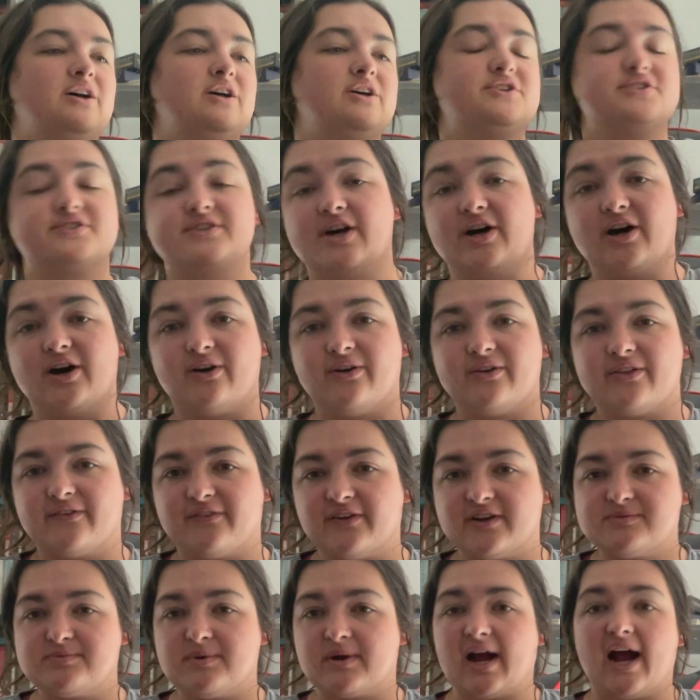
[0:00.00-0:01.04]
So the
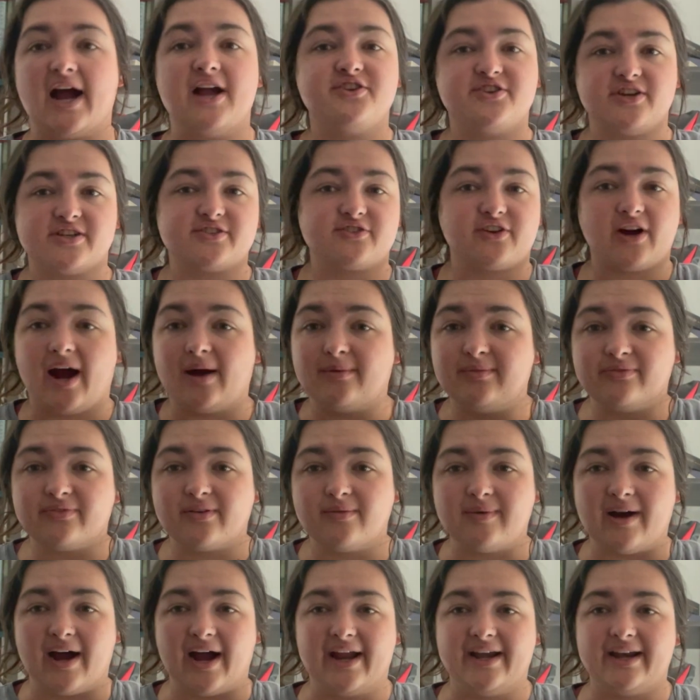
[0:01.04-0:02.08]
first book I just grabbed from
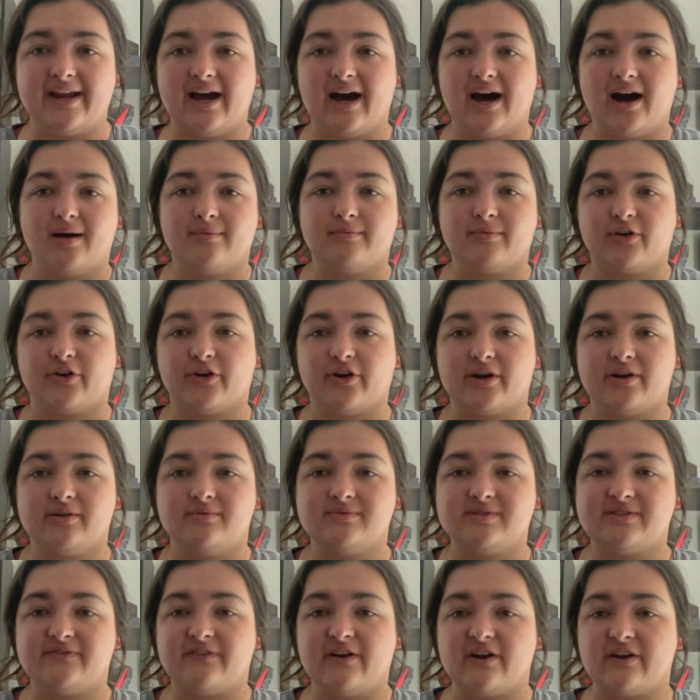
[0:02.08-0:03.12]
behind,
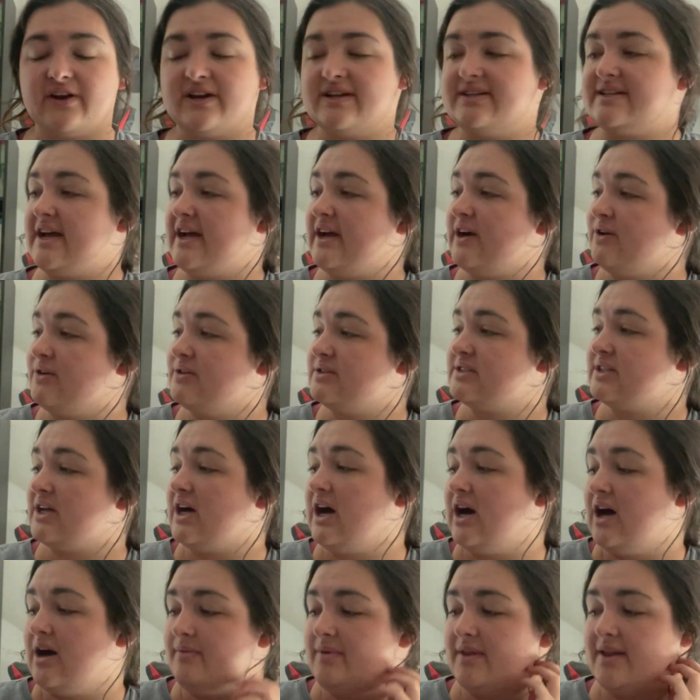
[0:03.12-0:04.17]
Grimm's Fairy Tales.
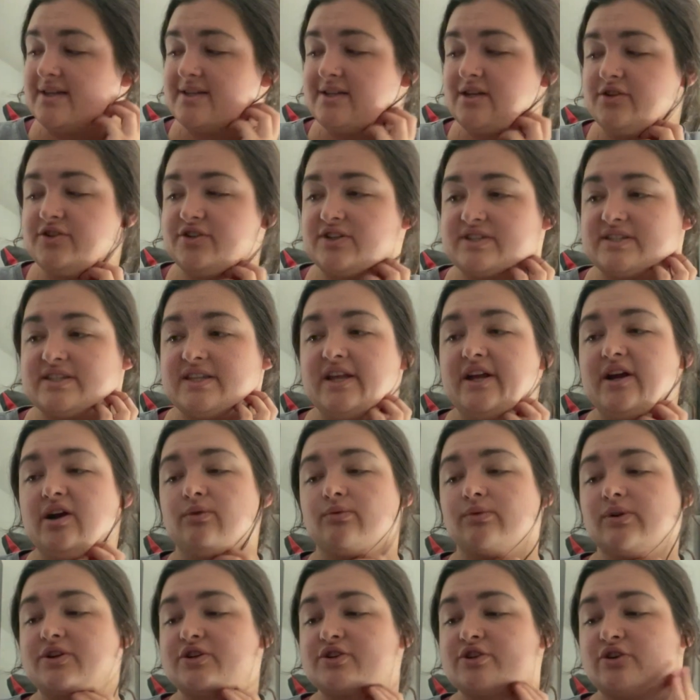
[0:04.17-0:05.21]
These are just the
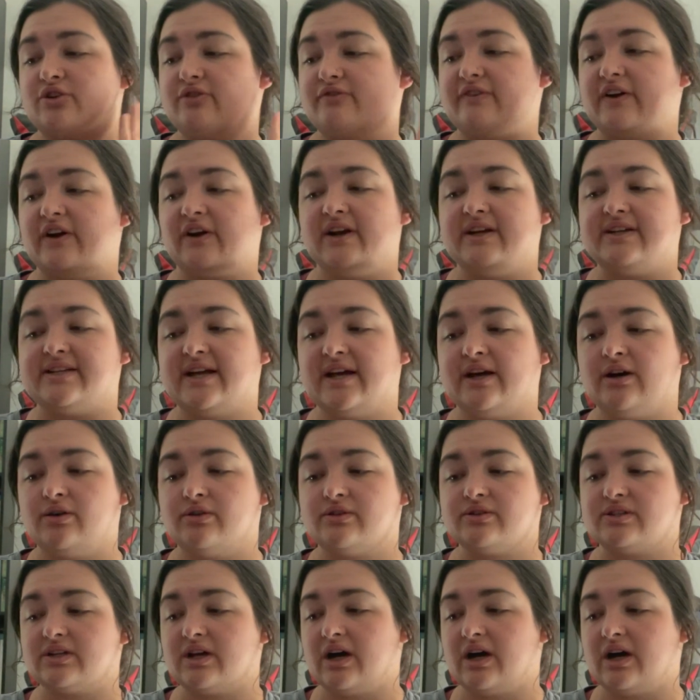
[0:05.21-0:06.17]
original fairy tales,